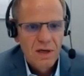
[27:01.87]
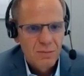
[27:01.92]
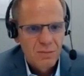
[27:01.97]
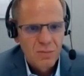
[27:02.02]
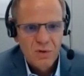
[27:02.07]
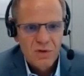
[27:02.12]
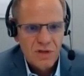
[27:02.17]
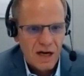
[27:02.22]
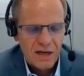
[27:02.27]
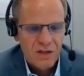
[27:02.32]

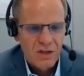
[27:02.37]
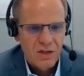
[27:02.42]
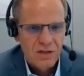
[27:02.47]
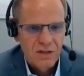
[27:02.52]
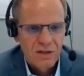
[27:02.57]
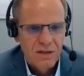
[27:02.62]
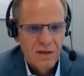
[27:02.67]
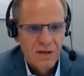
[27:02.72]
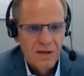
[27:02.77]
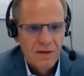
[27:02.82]

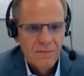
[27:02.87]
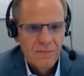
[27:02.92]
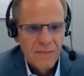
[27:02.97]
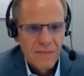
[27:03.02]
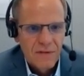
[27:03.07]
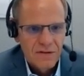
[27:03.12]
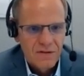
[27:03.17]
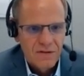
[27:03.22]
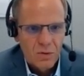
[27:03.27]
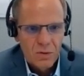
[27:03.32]
production?
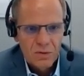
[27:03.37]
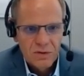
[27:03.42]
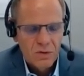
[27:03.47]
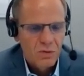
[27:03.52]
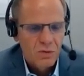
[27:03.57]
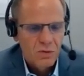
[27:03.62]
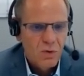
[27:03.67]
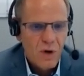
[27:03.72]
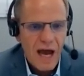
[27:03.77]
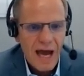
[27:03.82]
So you,
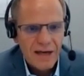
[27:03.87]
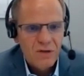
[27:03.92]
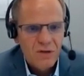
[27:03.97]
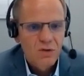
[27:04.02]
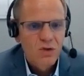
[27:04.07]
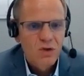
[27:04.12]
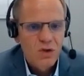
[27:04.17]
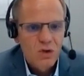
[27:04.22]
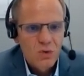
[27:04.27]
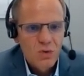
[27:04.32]
yeah. you had to
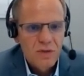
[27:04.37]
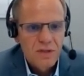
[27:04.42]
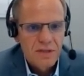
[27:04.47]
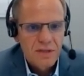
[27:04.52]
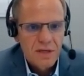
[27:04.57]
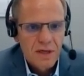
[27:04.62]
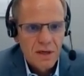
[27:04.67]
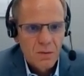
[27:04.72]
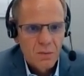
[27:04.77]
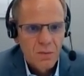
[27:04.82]

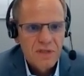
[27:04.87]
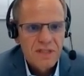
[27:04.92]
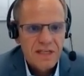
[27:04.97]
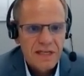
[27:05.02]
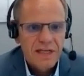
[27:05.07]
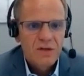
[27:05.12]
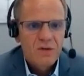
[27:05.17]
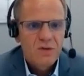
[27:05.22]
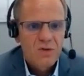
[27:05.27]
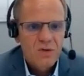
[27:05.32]
choose. With
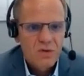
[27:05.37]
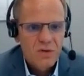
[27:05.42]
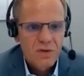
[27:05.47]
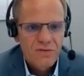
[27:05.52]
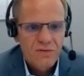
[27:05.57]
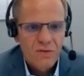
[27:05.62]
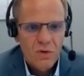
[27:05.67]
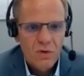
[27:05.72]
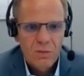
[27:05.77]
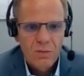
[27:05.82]
Industry
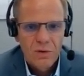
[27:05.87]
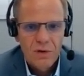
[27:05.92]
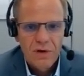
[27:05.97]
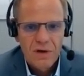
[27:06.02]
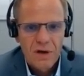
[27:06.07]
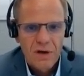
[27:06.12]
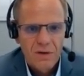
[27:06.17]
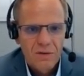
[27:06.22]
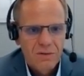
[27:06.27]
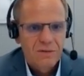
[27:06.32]

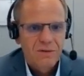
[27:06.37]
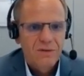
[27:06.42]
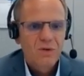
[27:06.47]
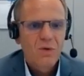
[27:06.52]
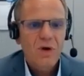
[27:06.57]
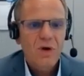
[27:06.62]
4.0, you